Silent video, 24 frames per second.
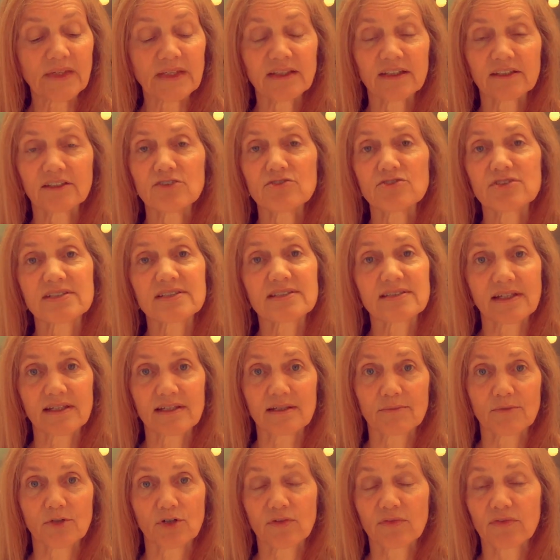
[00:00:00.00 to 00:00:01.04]
like you just say
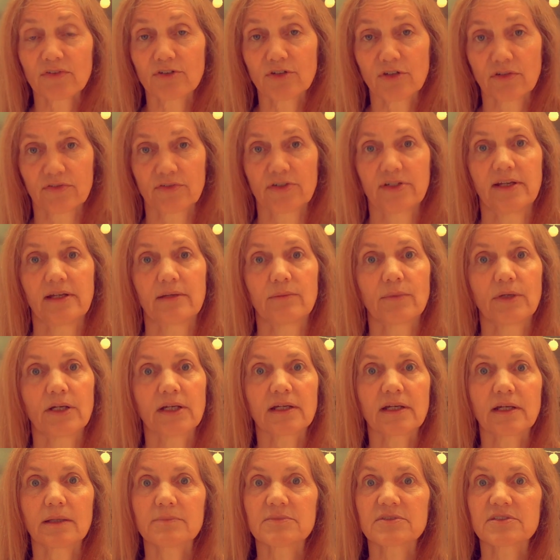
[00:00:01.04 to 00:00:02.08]
them over and over again when
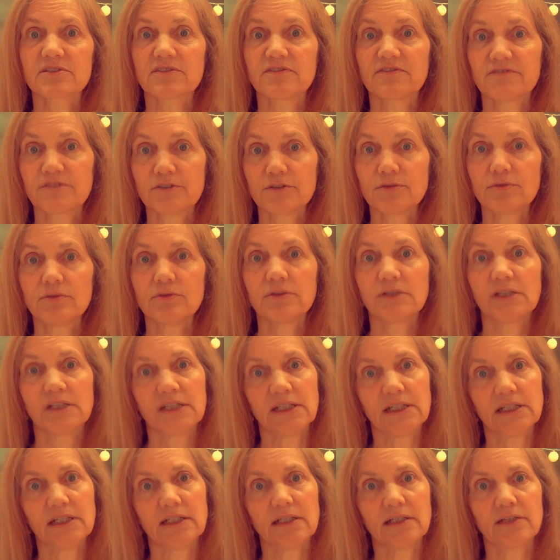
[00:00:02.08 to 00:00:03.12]
it comes to food and
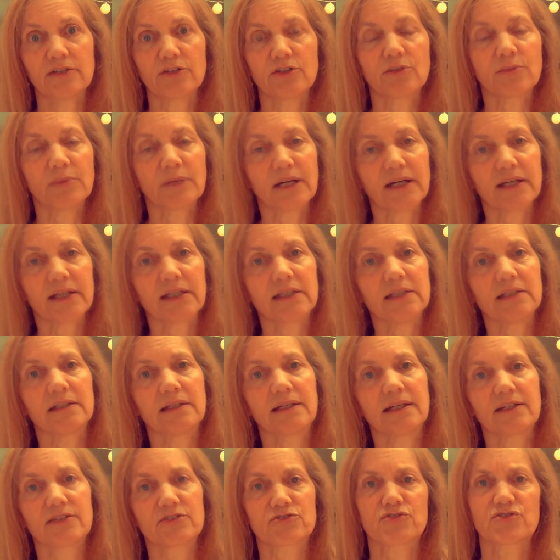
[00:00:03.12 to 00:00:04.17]
eating and your body
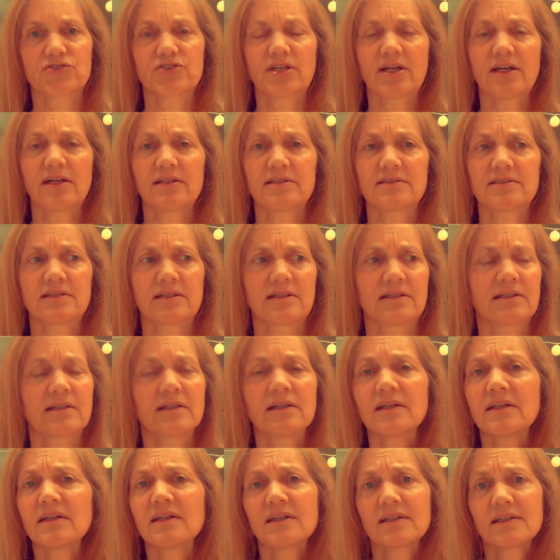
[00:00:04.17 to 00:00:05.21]
and exercise and
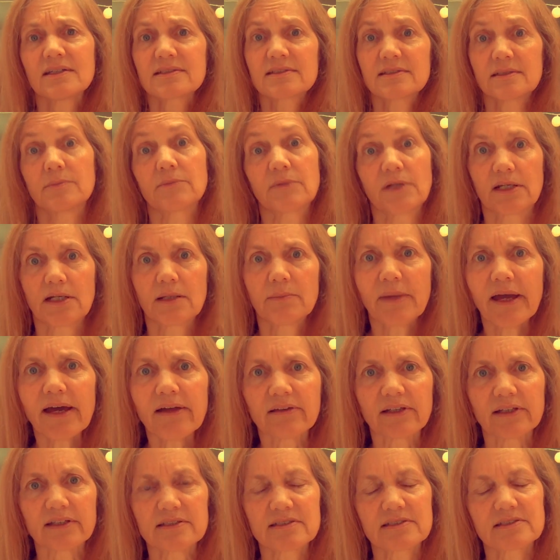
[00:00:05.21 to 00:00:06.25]
some kind of
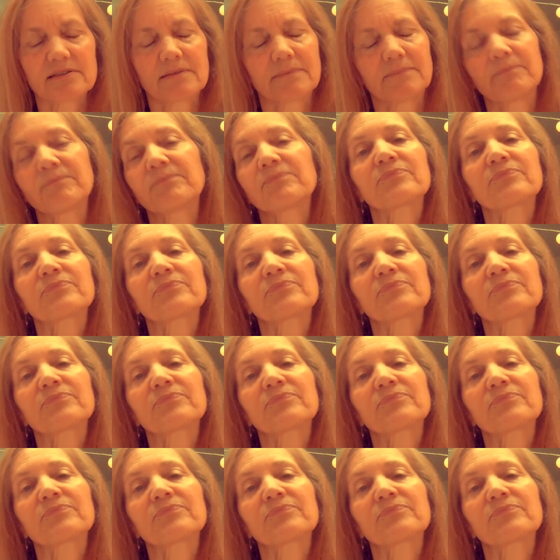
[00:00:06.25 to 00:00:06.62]
balance.